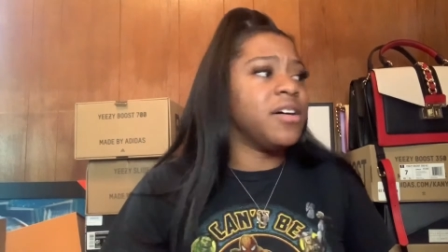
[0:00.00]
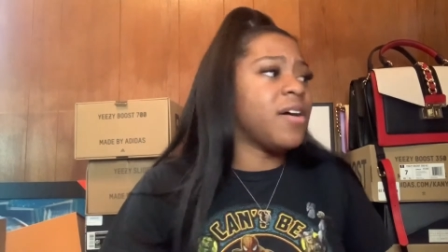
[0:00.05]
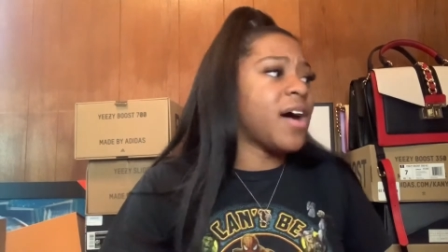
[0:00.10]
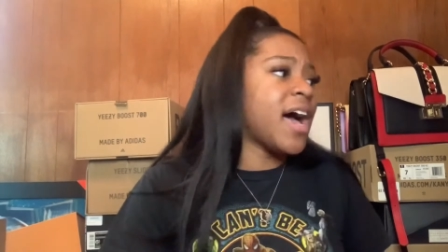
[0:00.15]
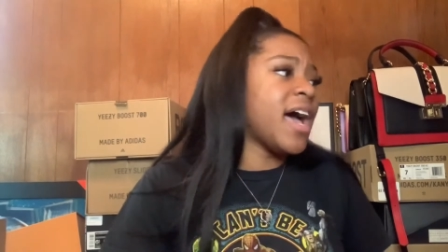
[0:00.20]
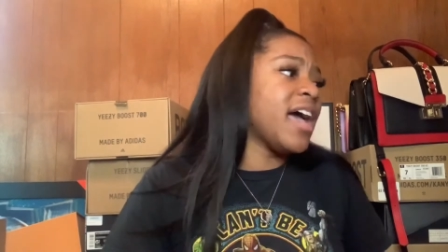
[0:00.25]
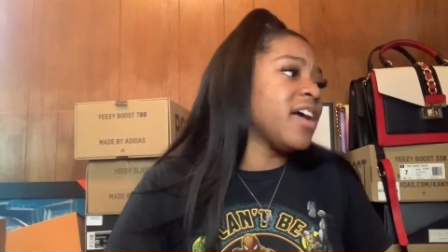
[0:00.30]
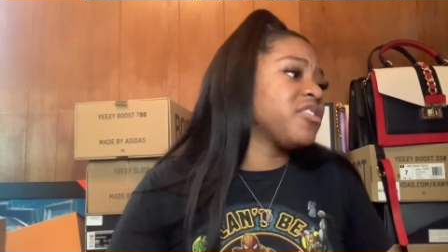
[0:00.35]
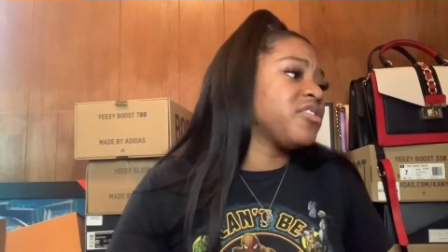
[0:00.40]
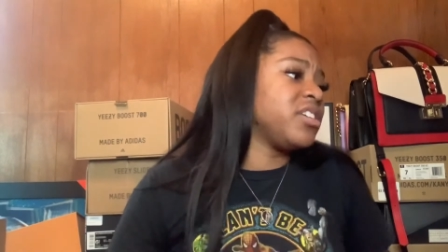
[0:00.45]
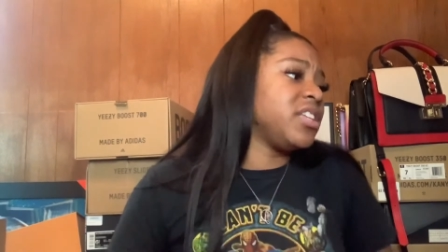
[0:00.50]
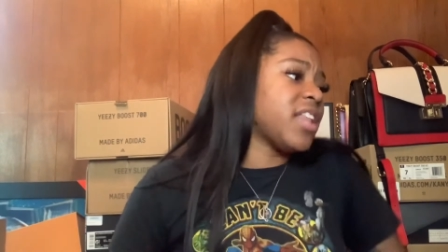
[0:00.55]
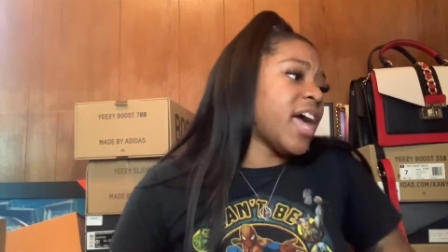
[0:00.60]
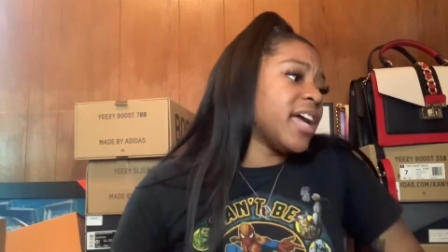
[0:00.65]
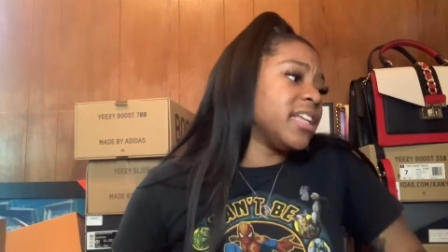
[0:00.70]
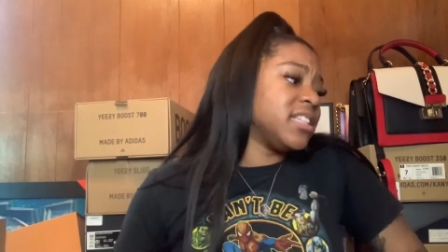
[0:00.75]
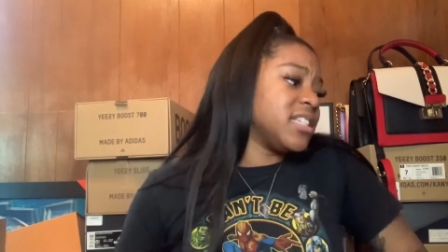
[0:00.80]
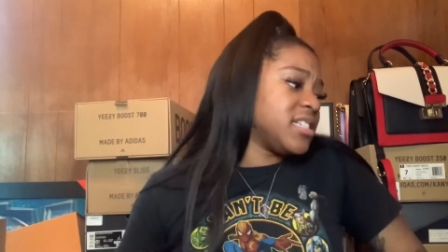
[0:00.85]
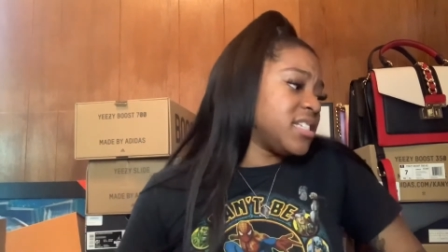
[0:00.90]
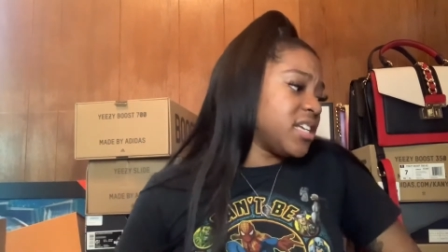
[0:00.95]
I actually
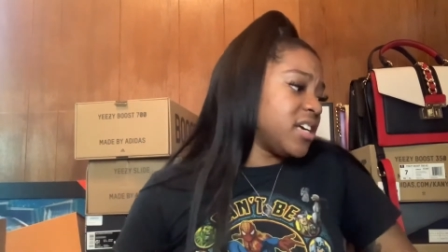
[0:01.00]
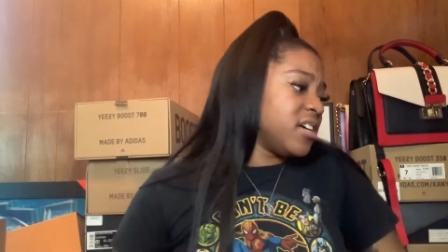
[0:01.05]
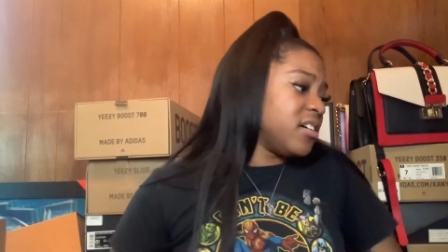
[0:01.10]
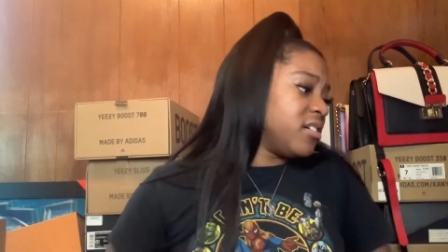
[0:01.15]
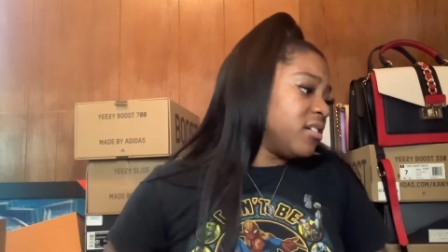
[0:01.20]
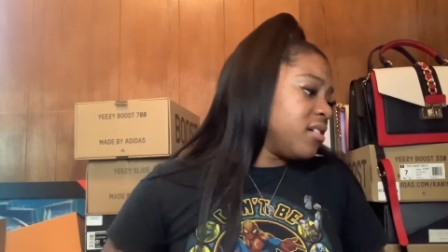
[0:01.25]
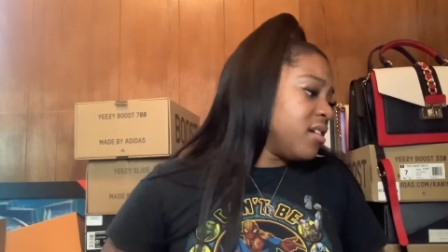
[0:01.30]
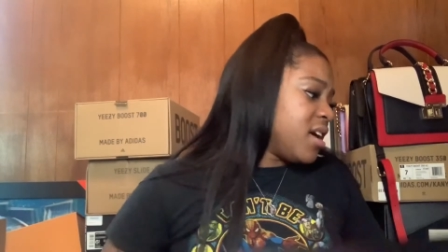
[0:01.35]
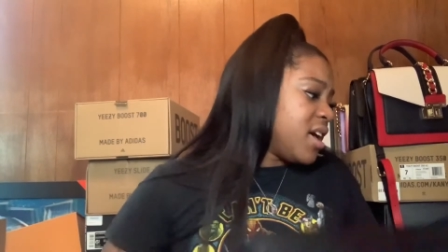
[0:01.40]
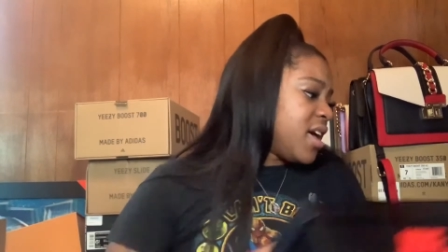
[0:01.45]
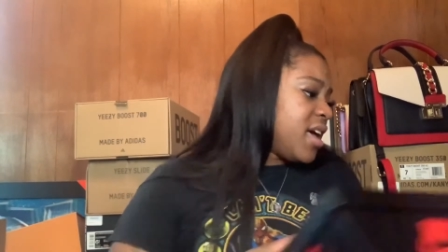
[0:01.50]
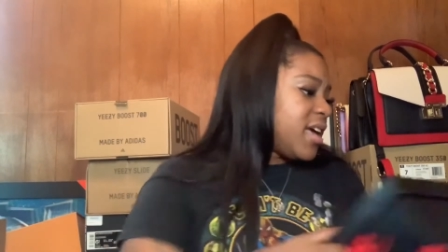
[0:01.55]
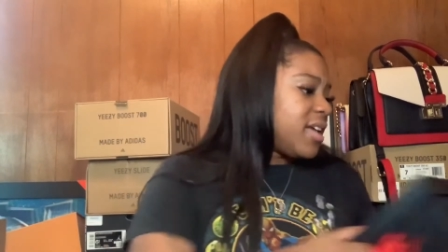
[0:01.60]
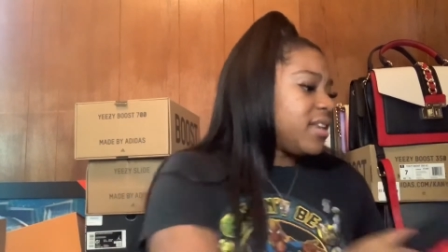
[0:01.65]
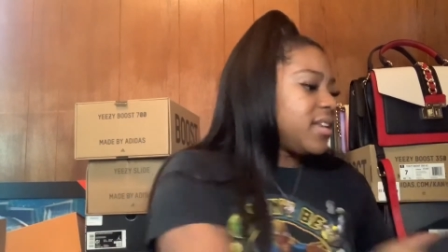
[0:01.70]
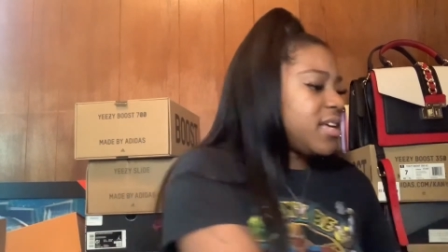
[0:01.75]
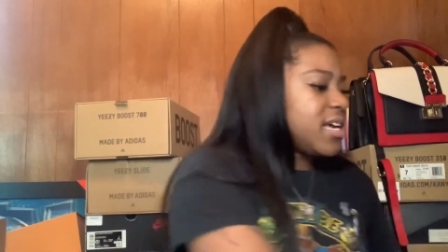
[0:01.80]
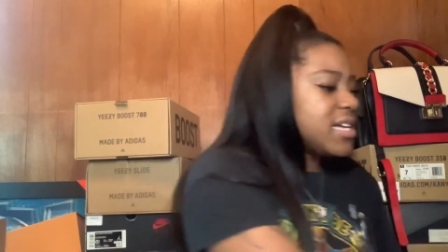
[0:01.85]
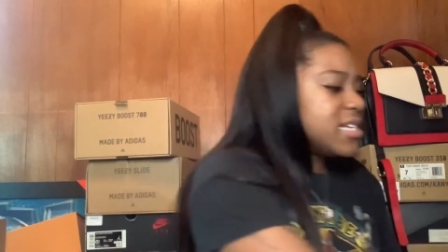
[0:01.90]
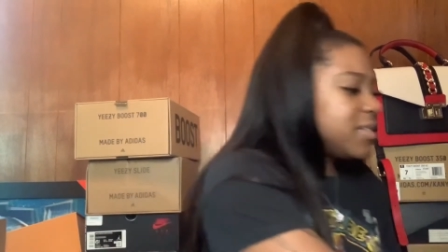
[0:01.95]
like the sail
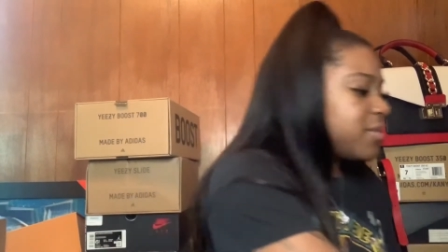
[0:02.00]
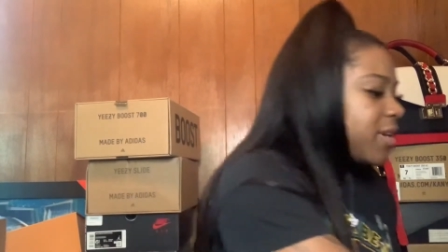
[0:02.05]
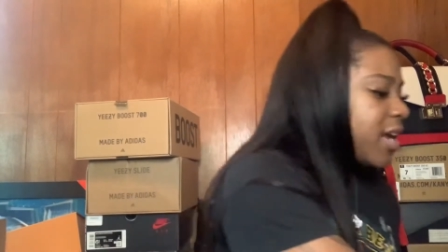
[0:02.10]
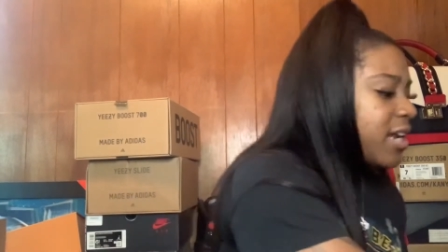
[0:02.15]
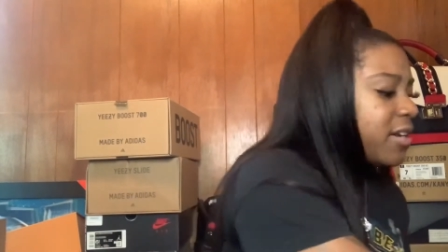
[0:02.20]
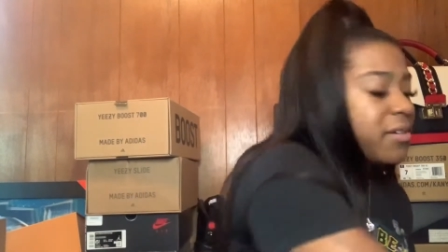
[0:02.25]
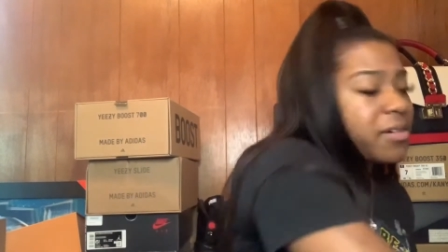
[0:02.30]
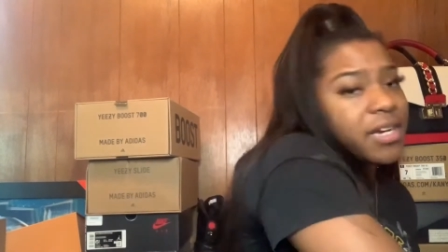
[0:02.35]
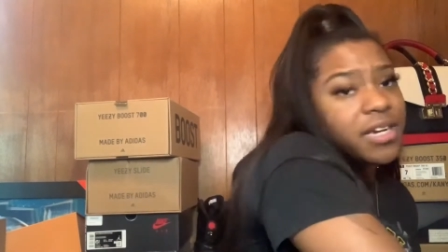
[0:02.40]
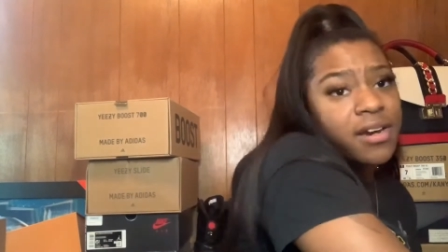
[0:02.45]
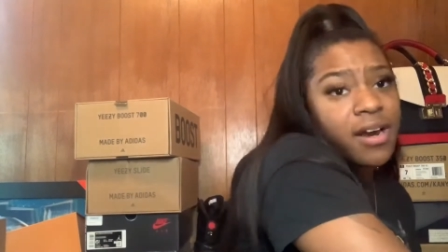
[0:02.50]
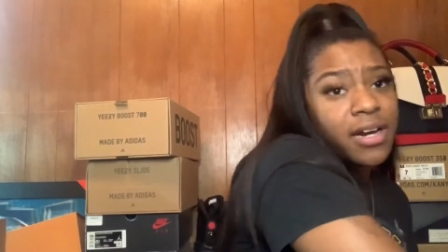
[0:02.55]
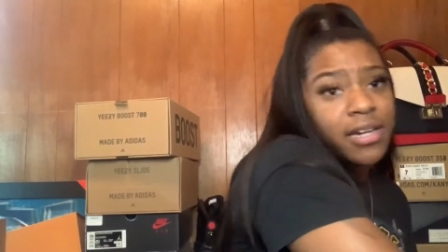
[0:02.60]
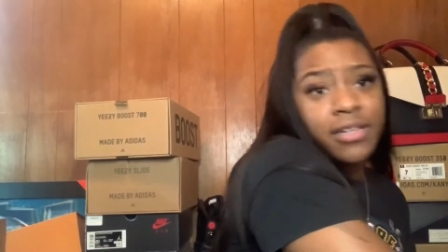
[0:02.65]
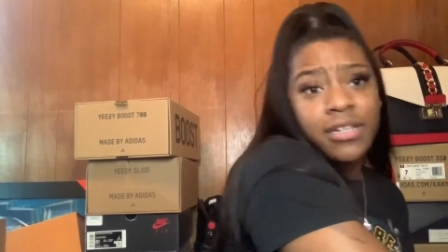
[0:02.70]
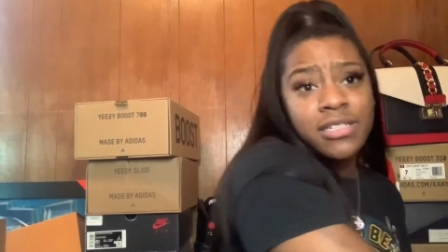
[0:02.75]
because when they do get dirty,